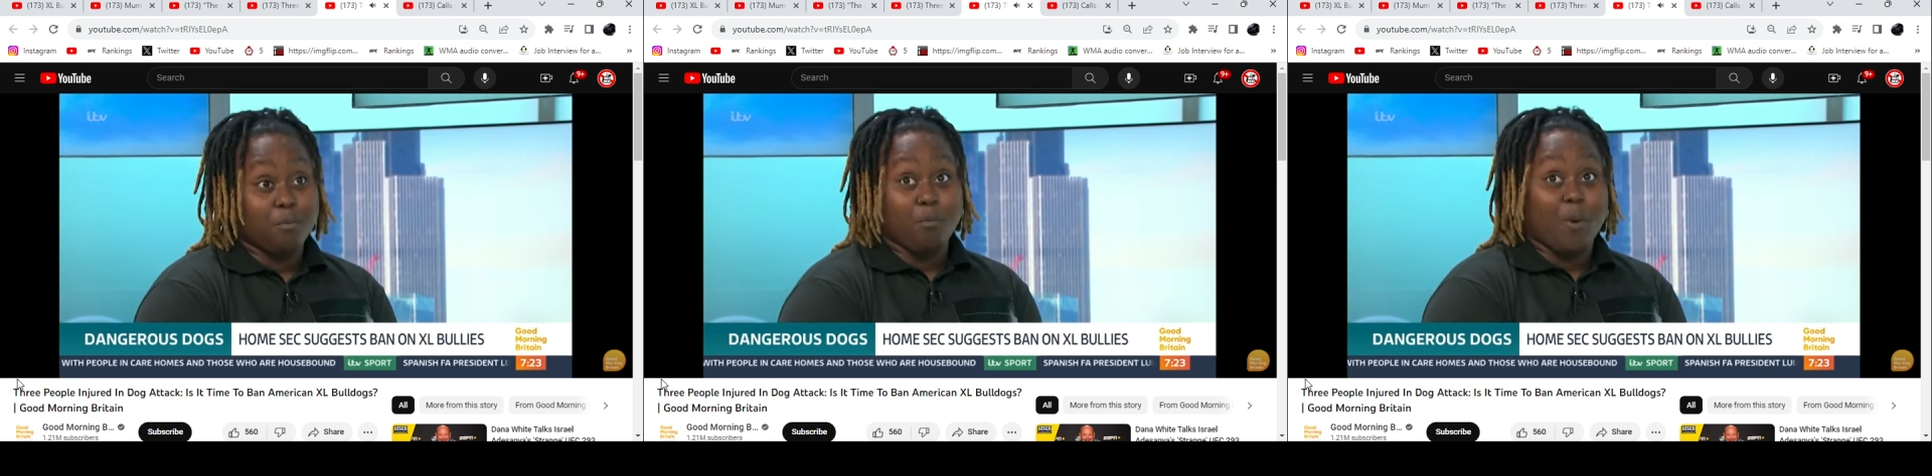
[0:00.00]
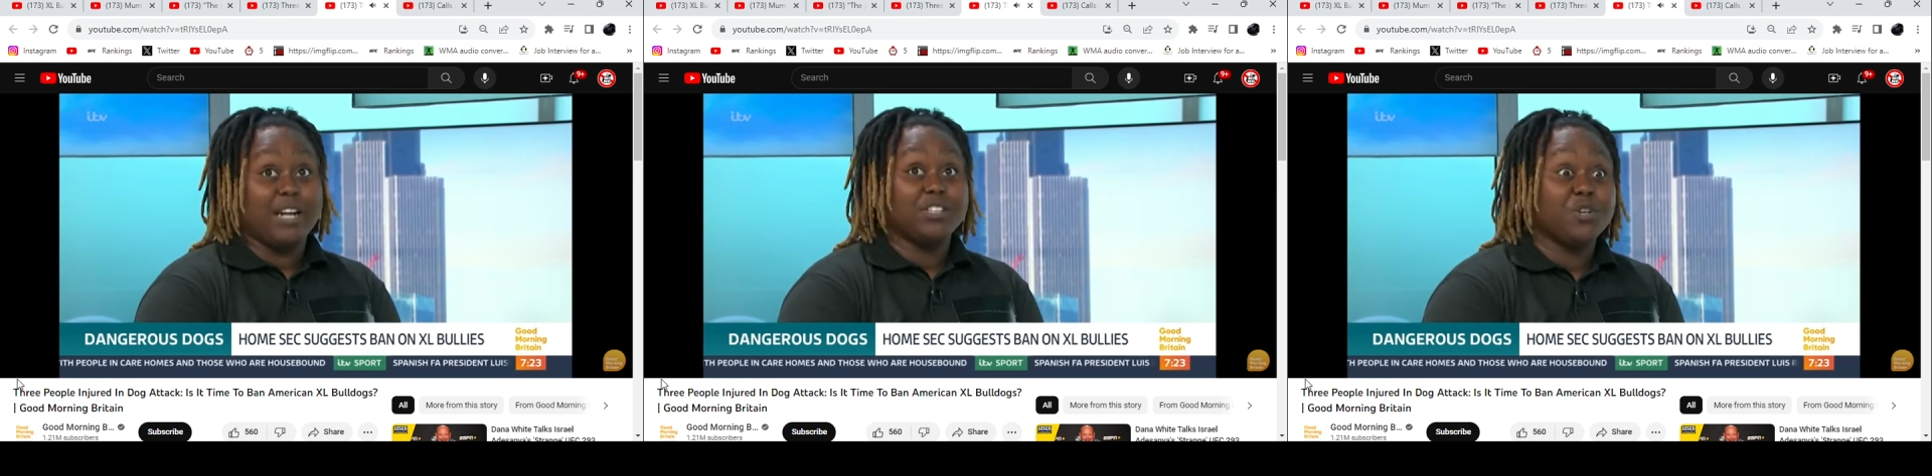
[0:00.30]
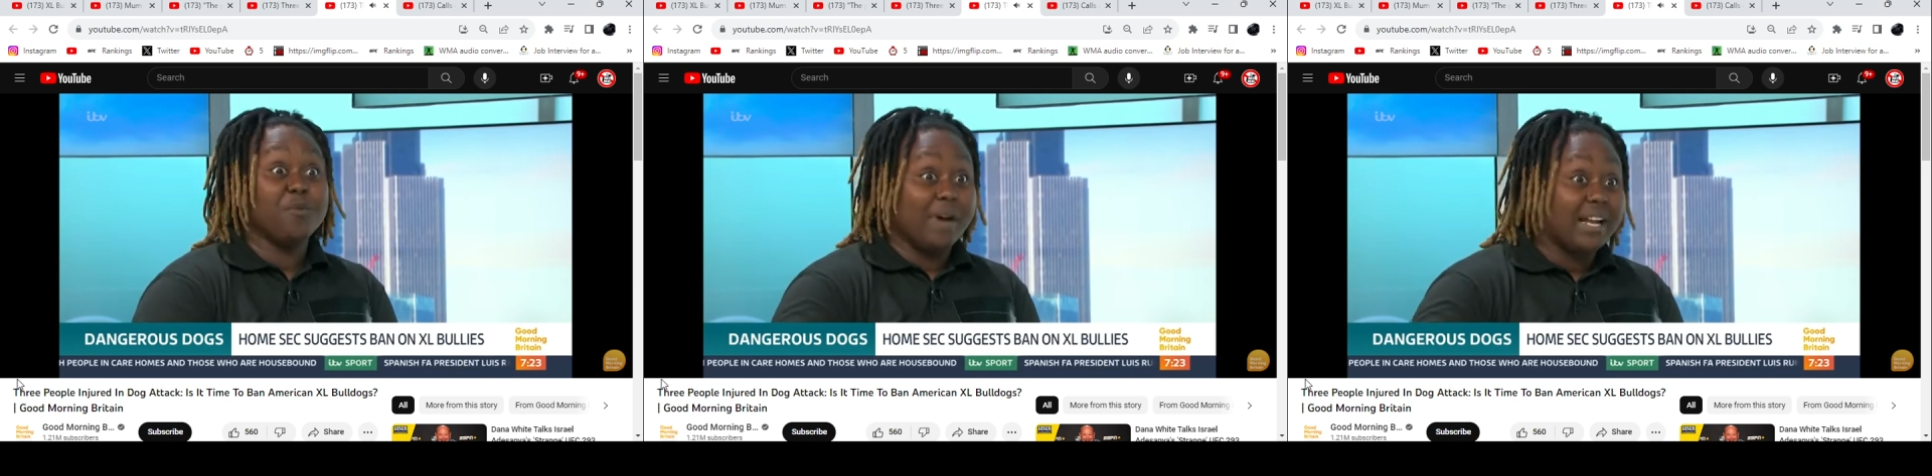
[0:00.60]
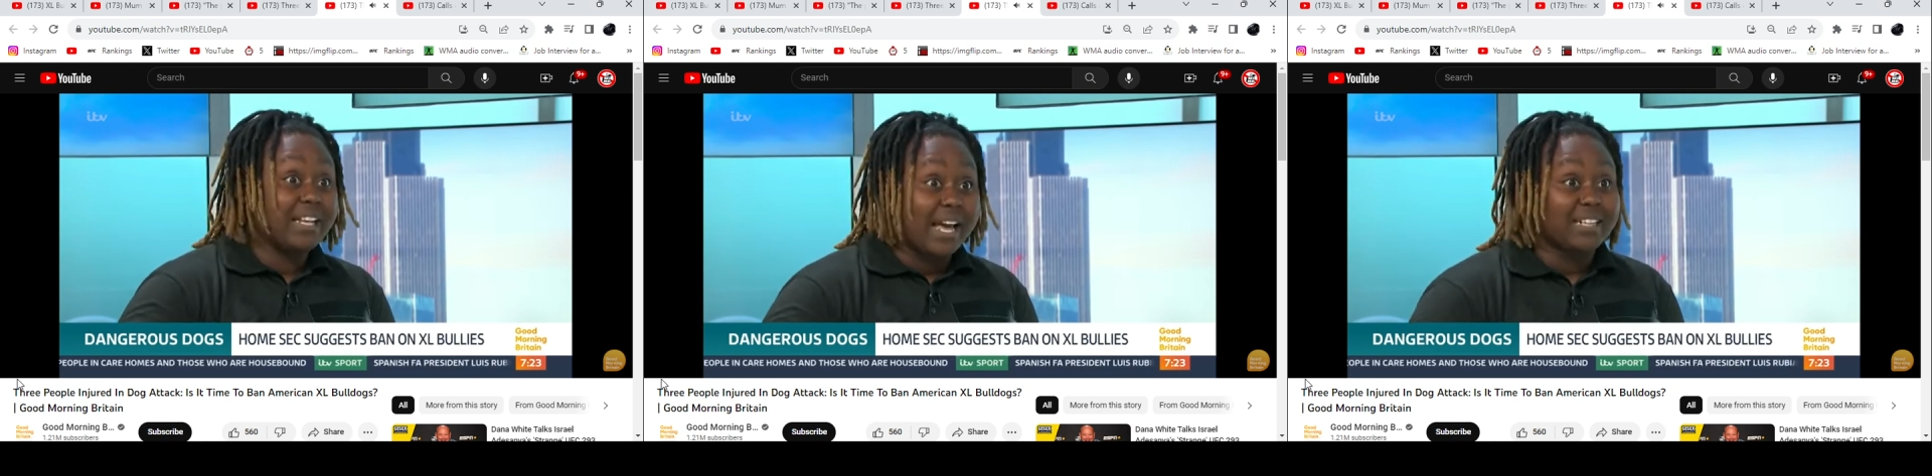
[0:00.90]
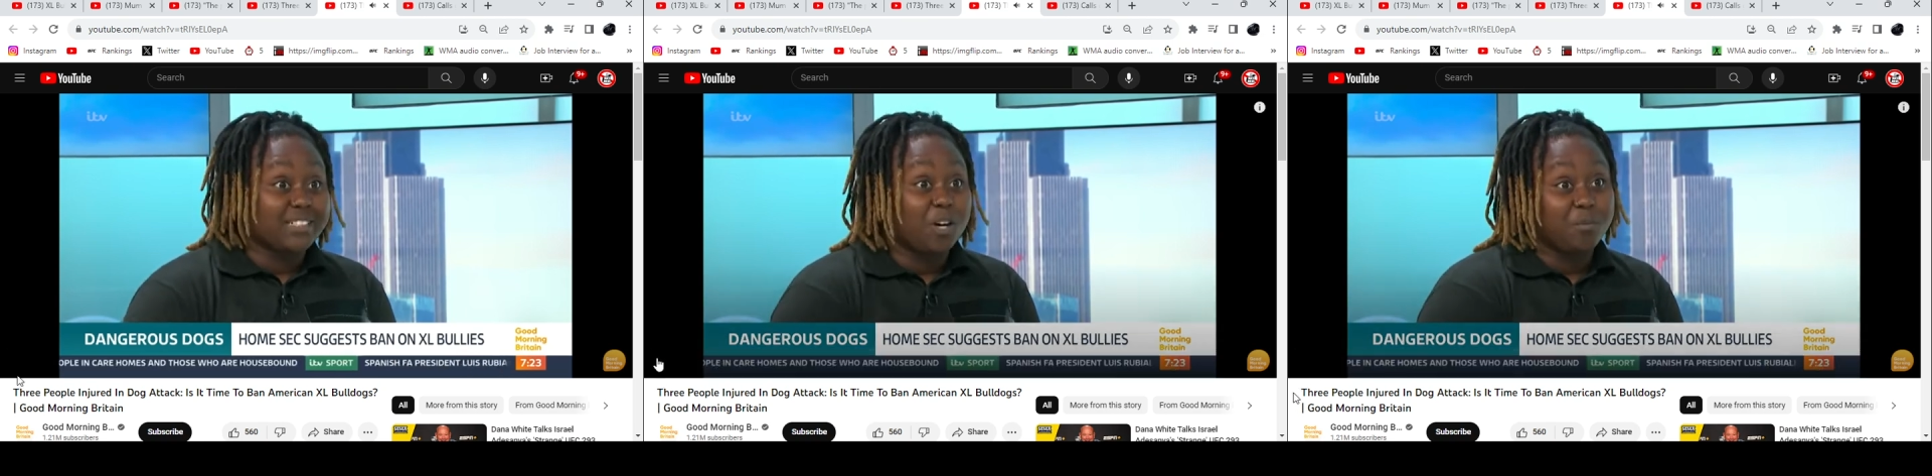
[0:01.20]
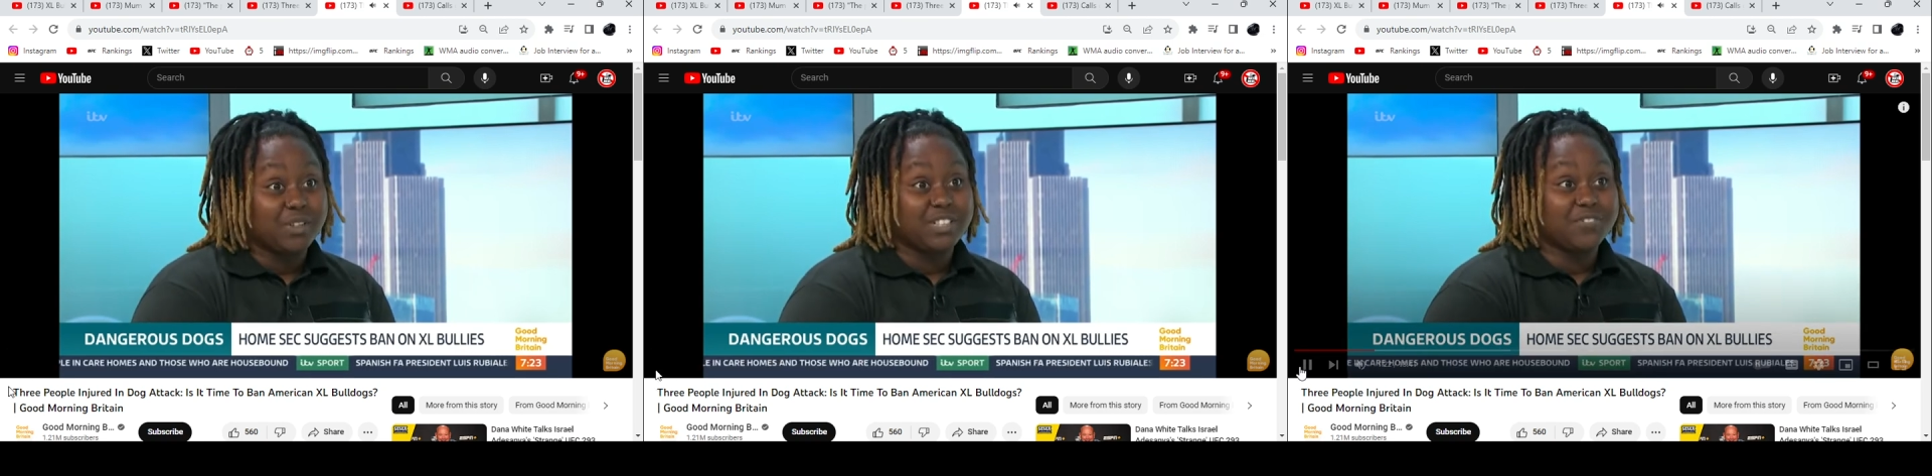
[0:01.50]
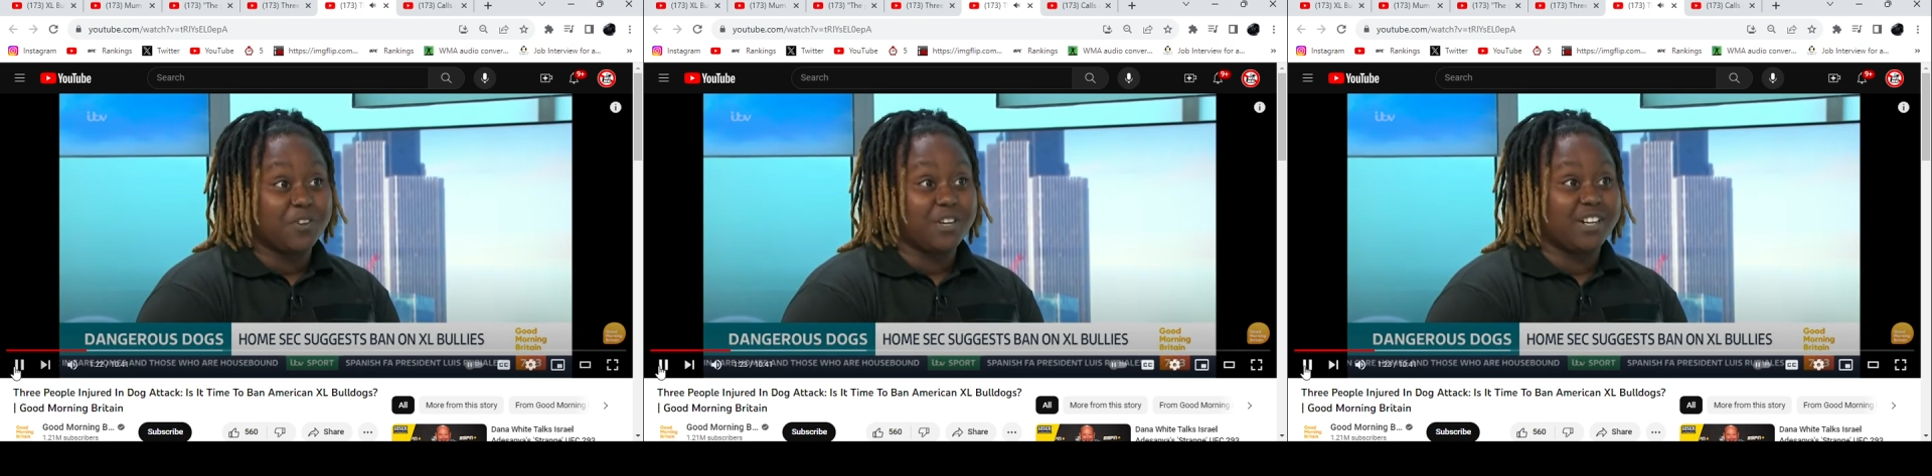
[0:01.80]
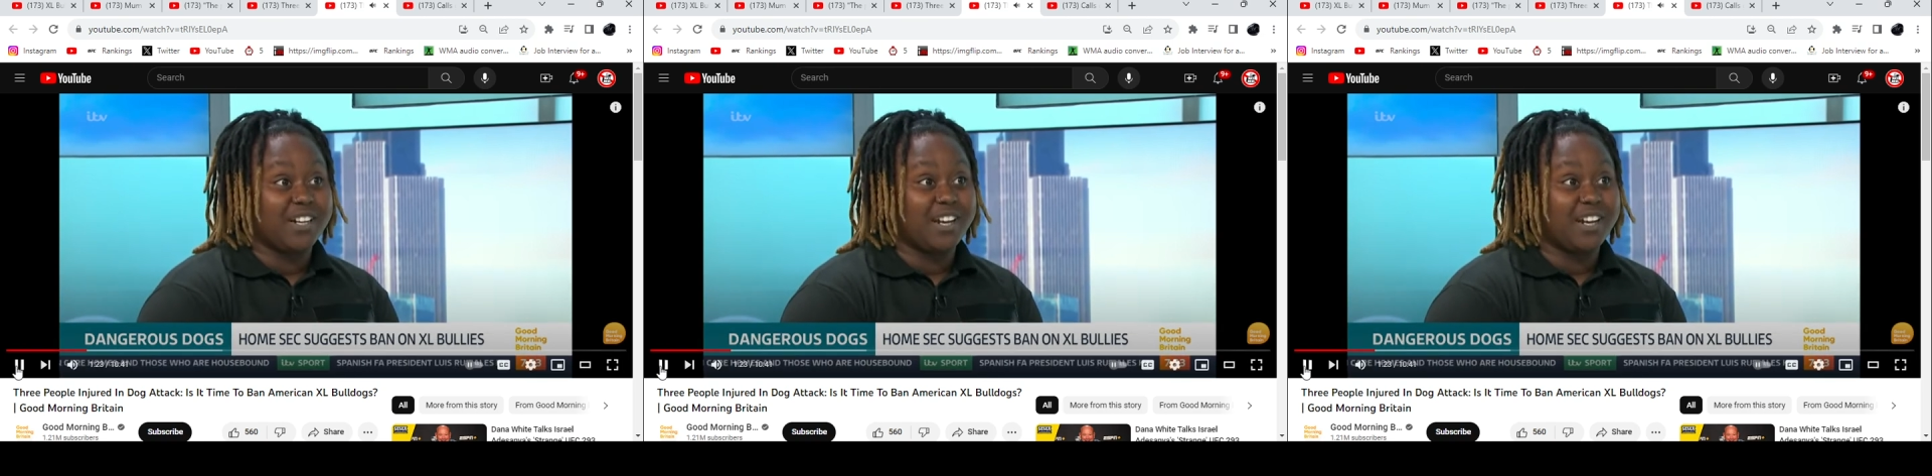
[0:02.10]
way too many XL bullies for it.